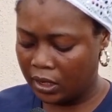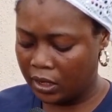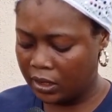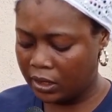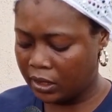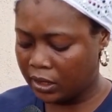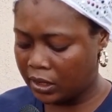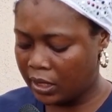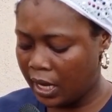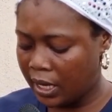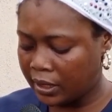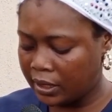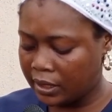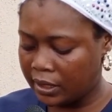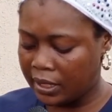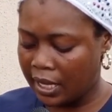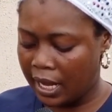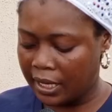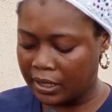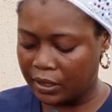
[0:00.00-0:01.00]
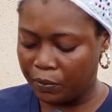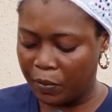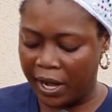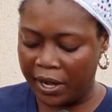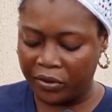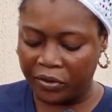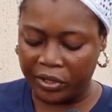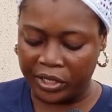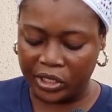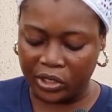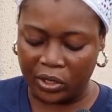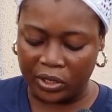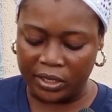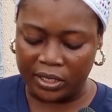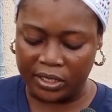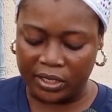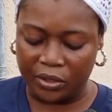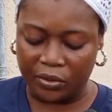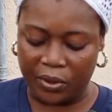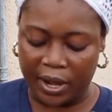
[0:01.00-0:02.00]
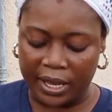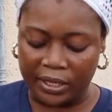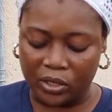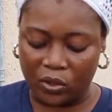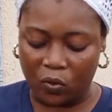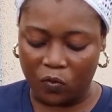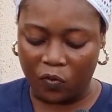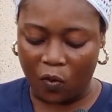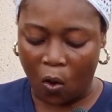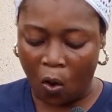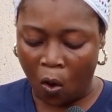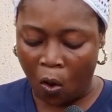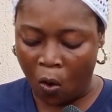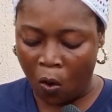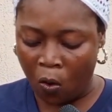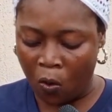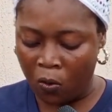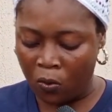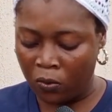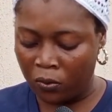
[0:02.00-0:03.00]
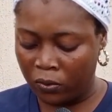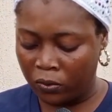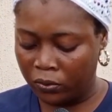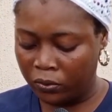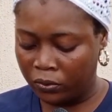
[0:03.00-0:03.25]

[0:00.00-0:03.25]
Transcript: states that migration is the right of all